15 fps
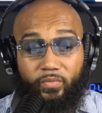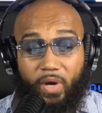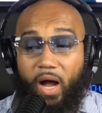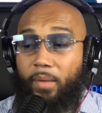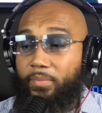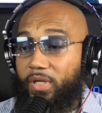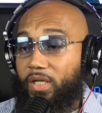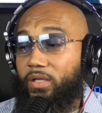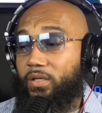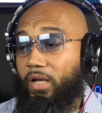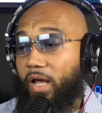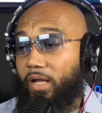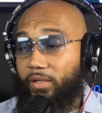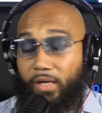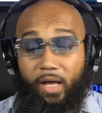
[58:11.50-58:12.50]
I mean
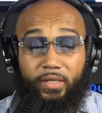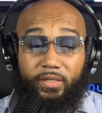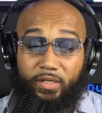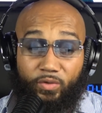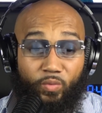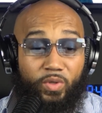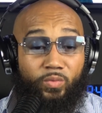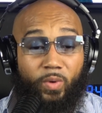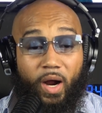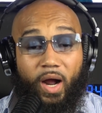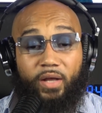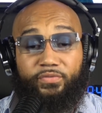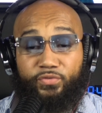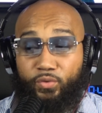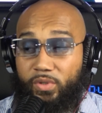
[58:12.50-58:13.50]
that. Like, nigga, we
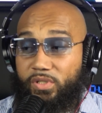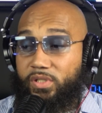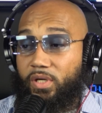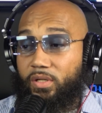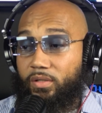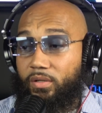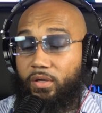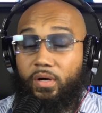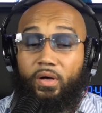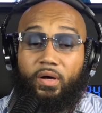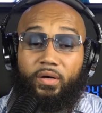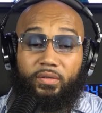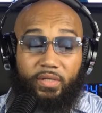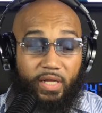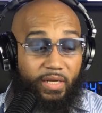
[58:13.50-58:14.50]
ride for each other.
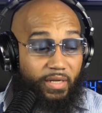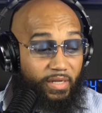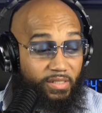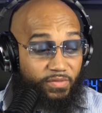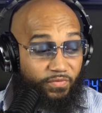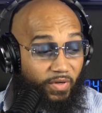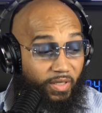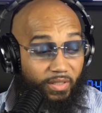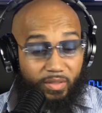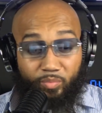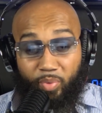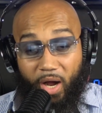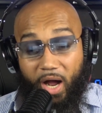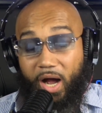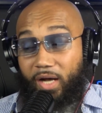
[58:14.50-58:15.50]
In this fucking
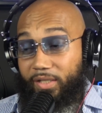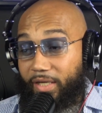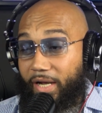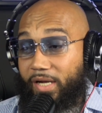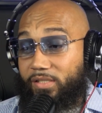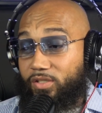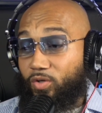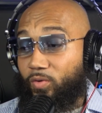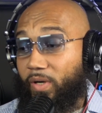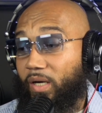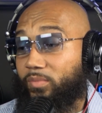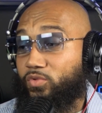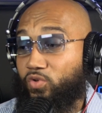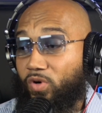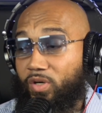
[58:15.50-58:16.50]

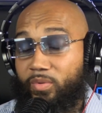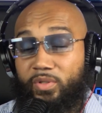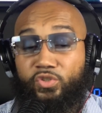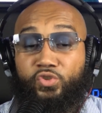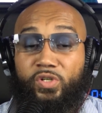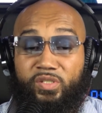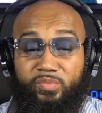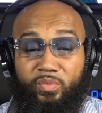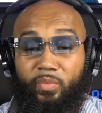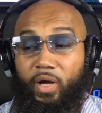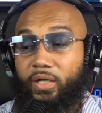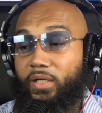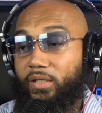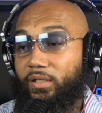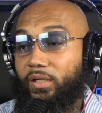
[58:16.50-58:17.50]
podcastagram tournament, trust me, my
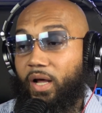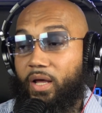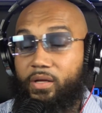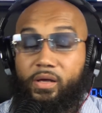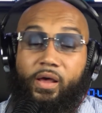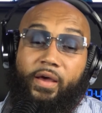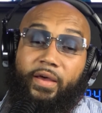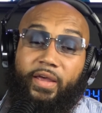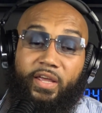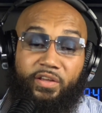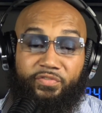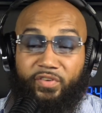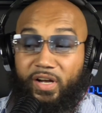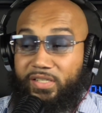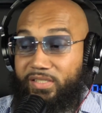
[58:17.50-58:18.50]
nigga, like,
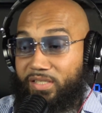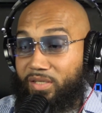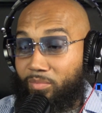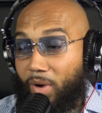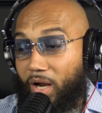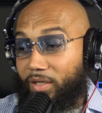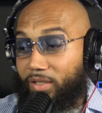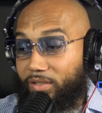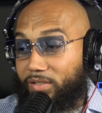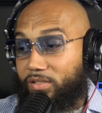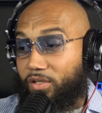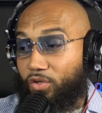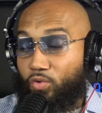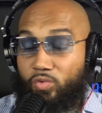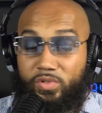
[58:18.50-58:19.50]
if I see my niggas
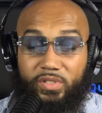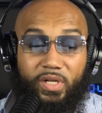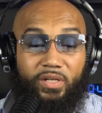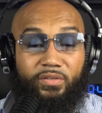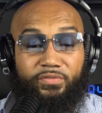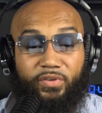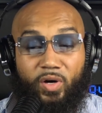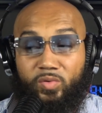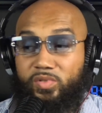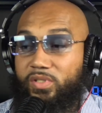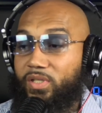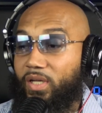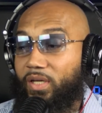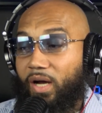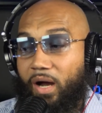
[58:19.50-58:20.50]
losing in the votes,
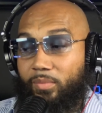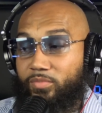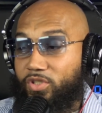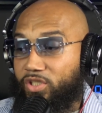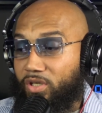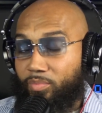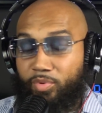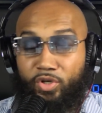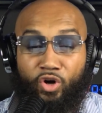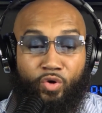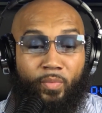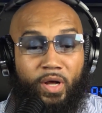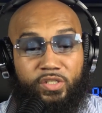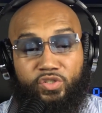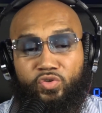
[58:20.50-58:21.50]
nigga, I'm jumping on
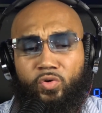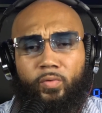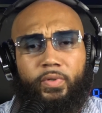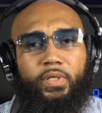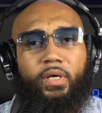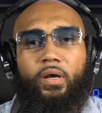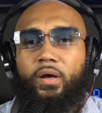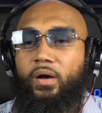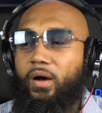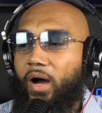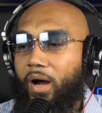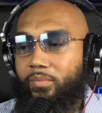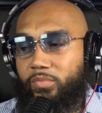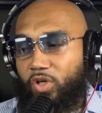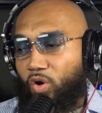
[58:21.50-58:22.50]
my story.
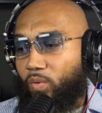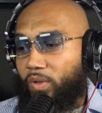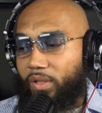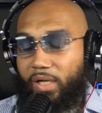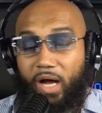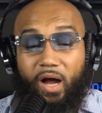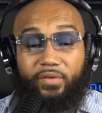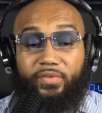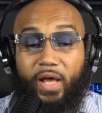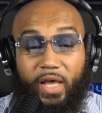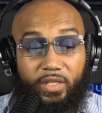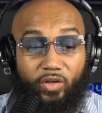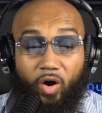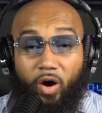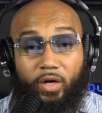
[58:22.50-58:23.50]
I'm going live. Hey,
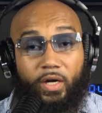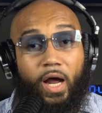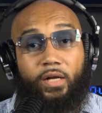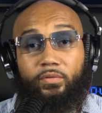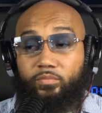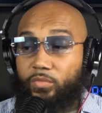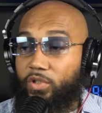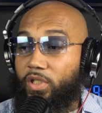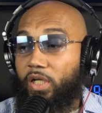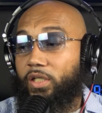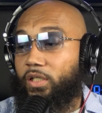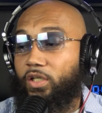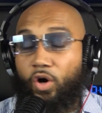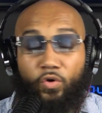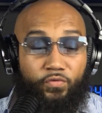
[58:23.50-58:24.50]
y'all gotta,
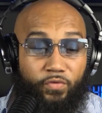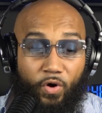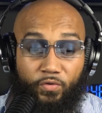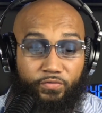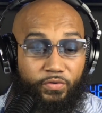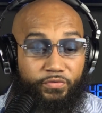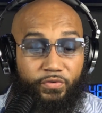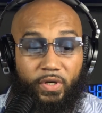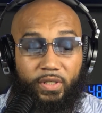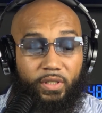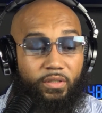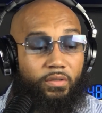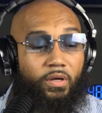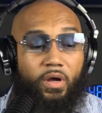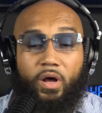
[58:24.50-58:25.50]
nigga, go vote for
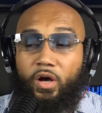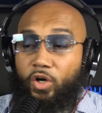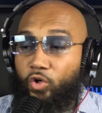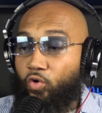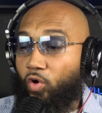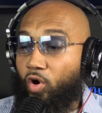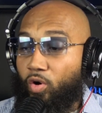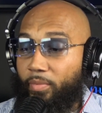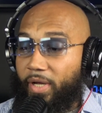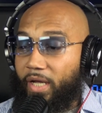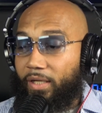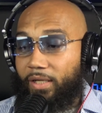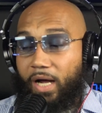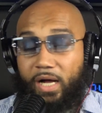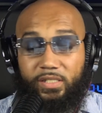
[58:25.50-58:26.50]
fucking Grown Man
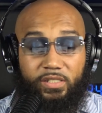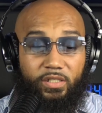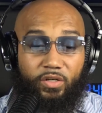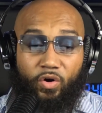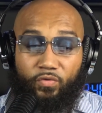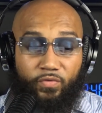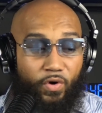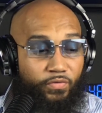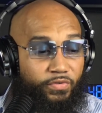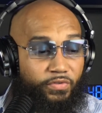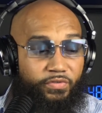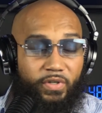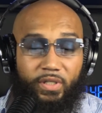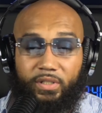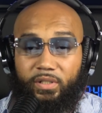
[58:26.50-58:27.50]
Logic. Go vote for
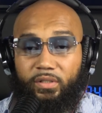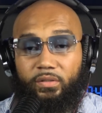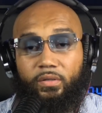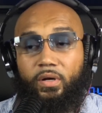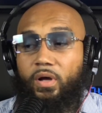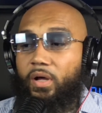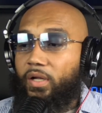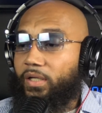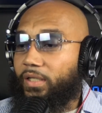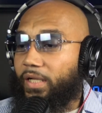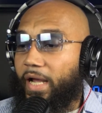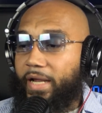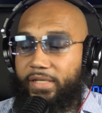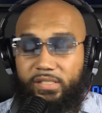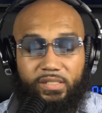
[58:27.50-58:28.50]
fucking
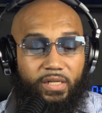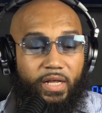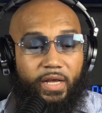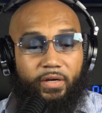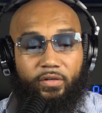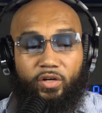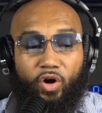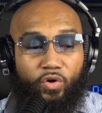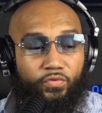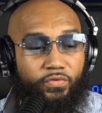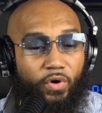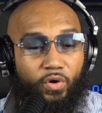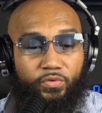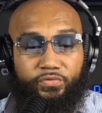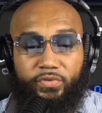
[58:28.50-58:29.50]
Ladies Lair. Go
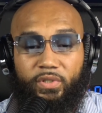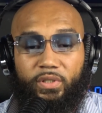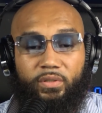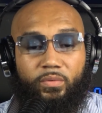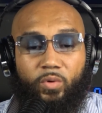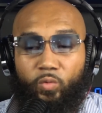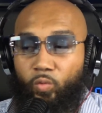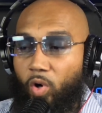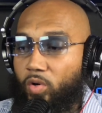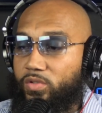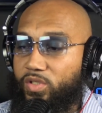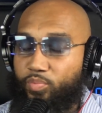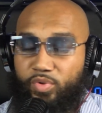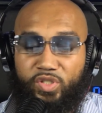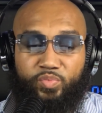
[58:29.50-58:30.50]
vote for
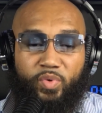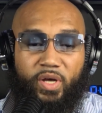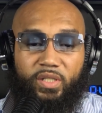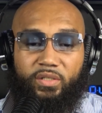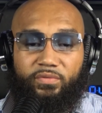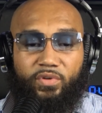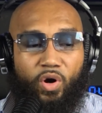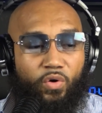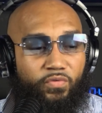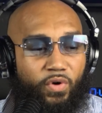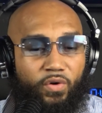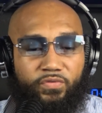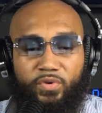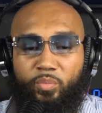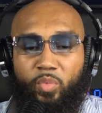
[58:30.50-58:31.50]
Rosie Perspective. Go
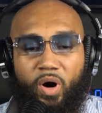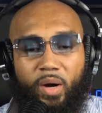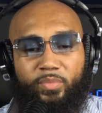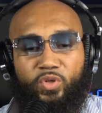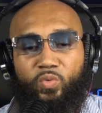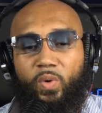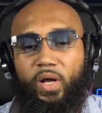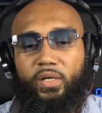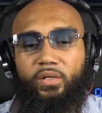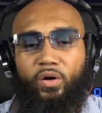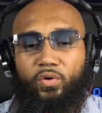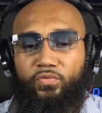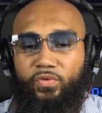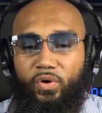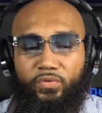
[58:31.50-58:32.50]
vote for Barbie Way.
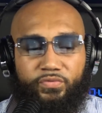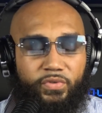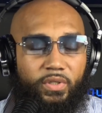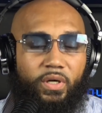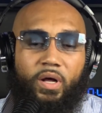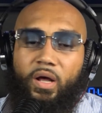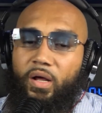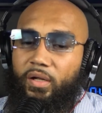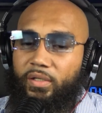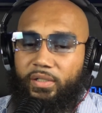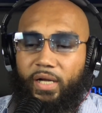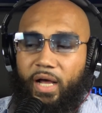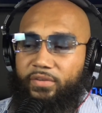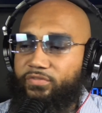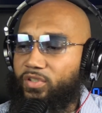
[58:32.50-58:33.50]
Go vote for
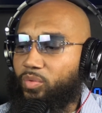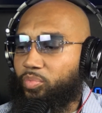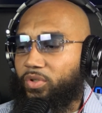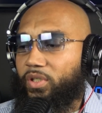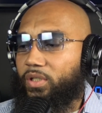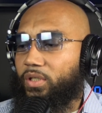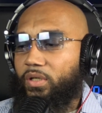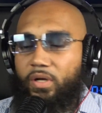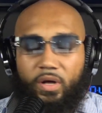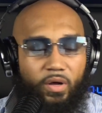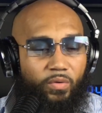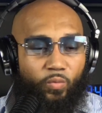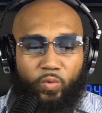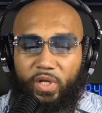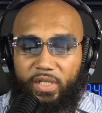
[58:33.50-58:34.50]
Life Unplugged.
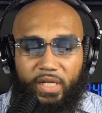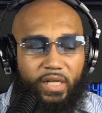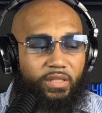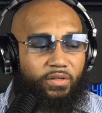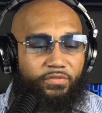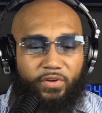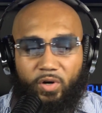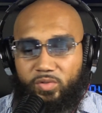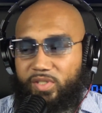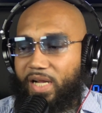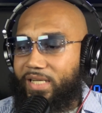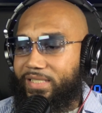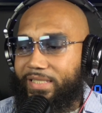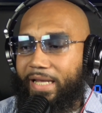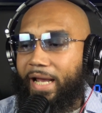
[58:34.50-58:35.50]
We need the votes.
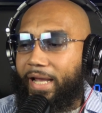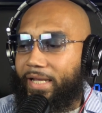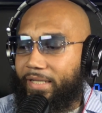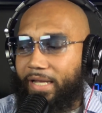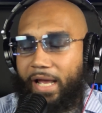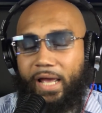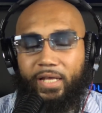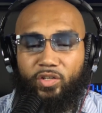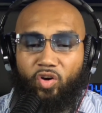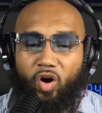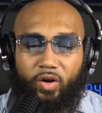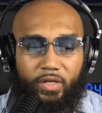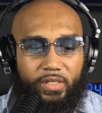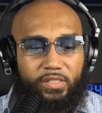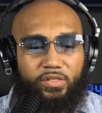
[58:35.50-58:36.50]
That's gang. Y'all
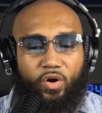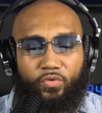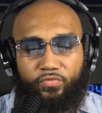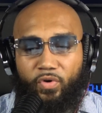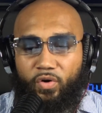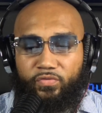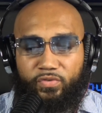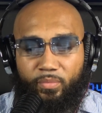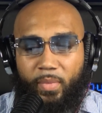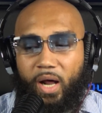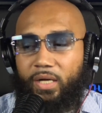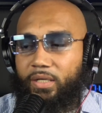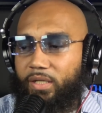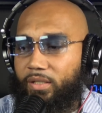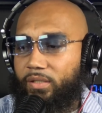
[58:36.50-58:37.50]
niggas go vote for my
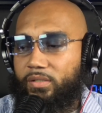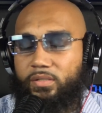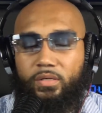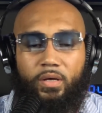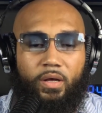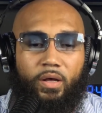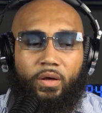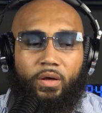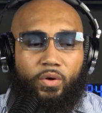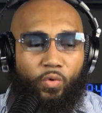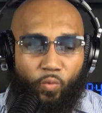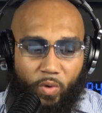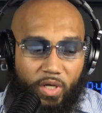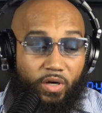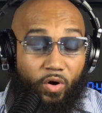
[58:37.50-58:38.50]
niggas.
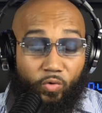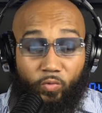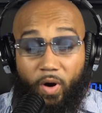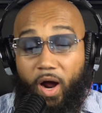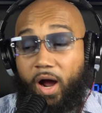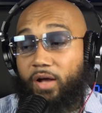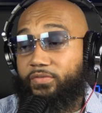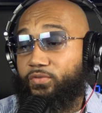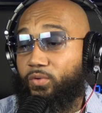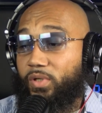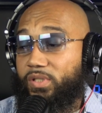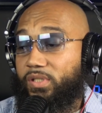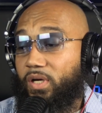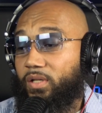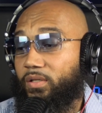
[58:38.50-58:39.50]
We gonna ride for
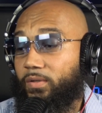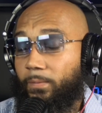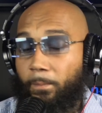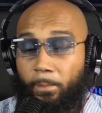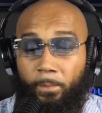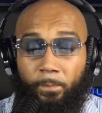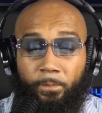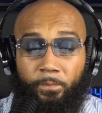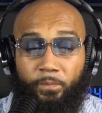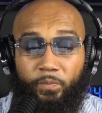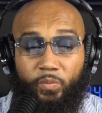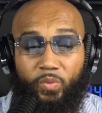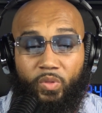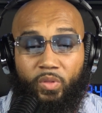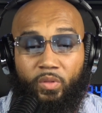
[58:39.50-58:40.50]
each other.
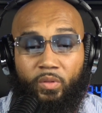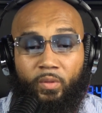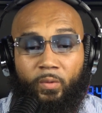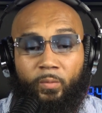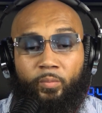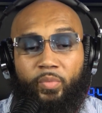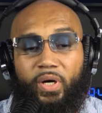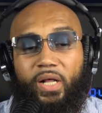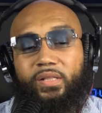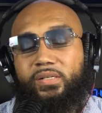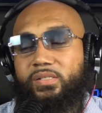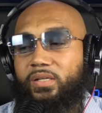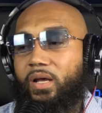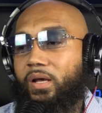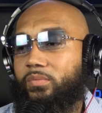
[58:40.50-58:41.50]
But at the
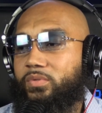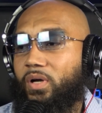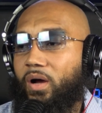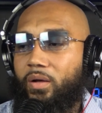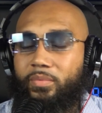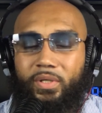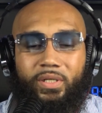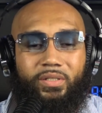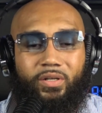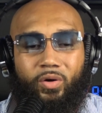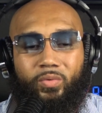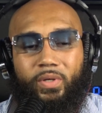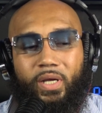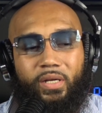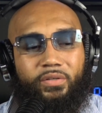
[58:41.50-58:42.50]
same time, nigga,
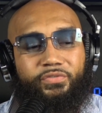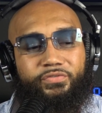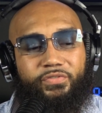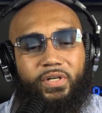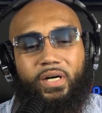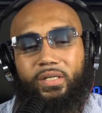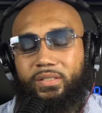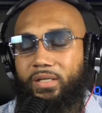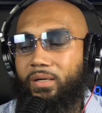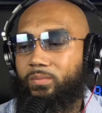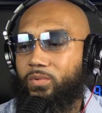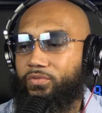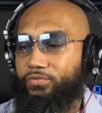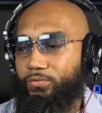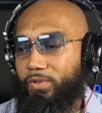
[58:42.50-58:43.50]
don't get it fucked up
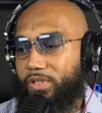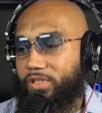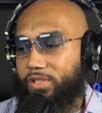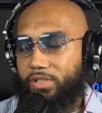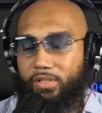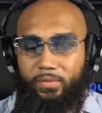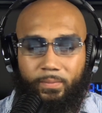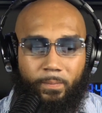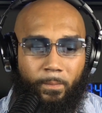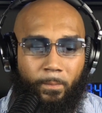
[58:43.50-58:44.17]
with friendship.